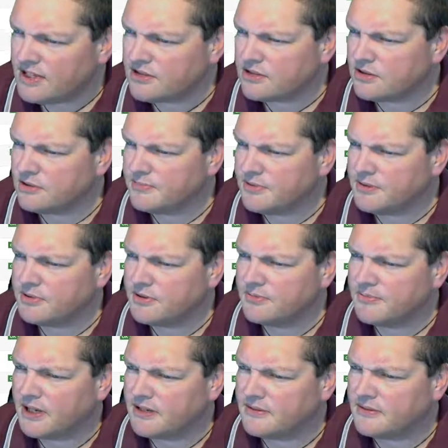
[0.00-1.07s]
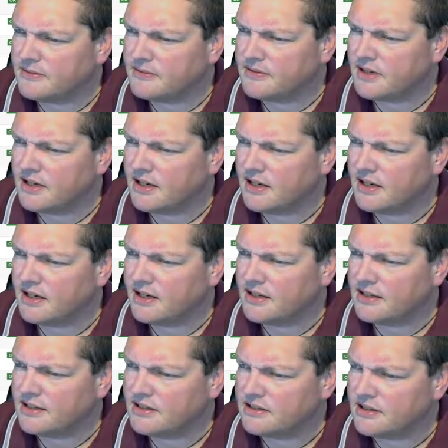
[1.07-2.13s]
BigBlueButton
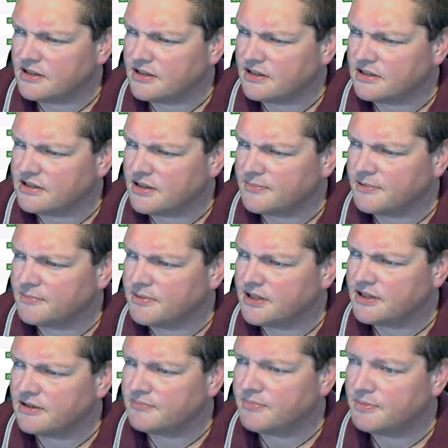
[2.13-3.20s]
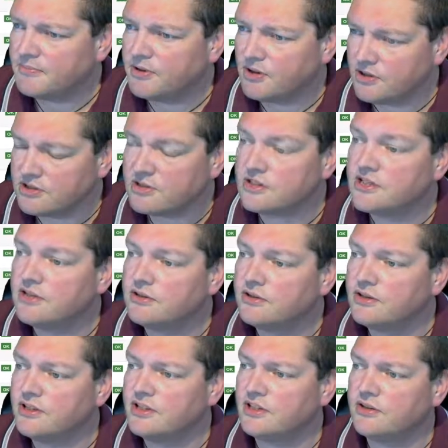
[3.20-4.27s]
as a separate plugin, but because it's
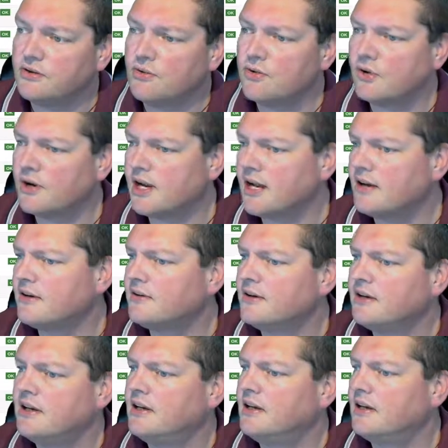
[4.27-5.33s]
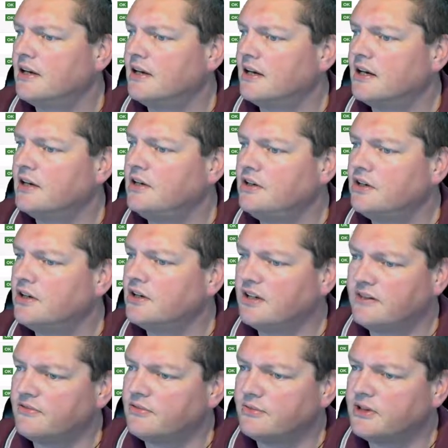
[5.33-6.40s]
included in Core now, you don't
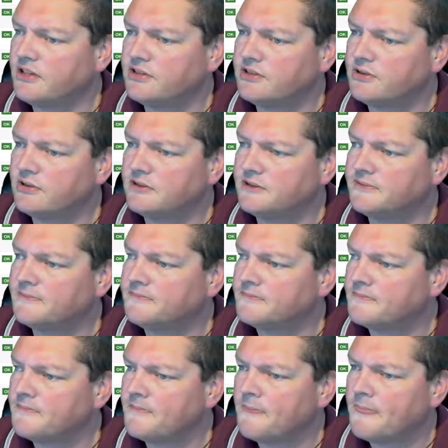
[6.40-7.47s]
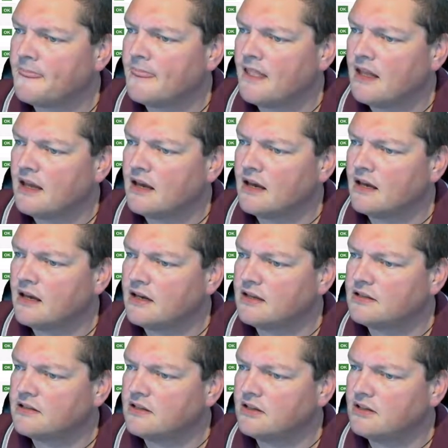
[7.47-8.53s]
have to reinstall it.
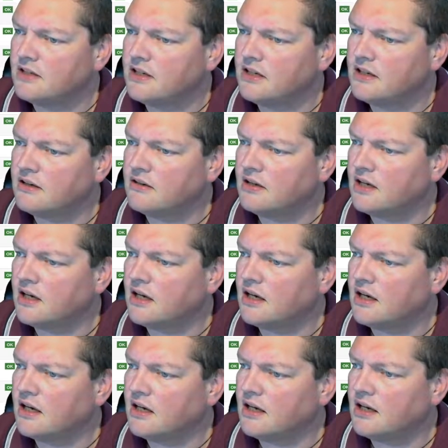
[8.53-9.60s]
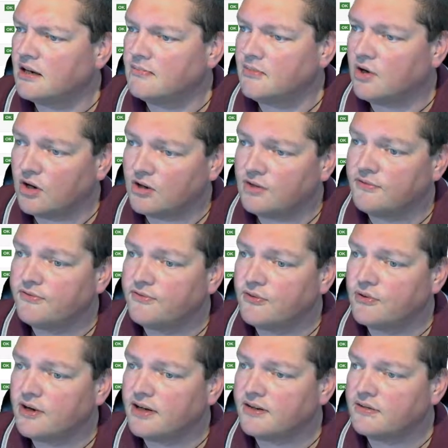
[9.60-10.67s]
So now I am on
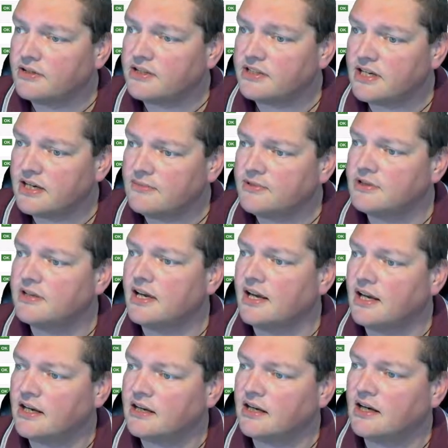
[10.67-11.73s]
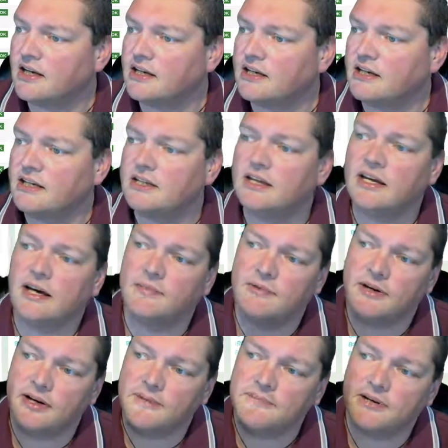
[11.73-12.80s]
400 stable, and I can hit the
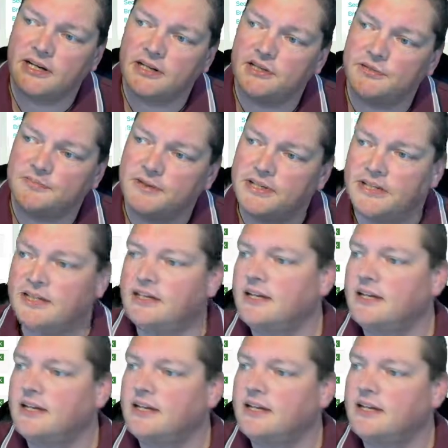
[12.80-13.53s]
upgrade PHP,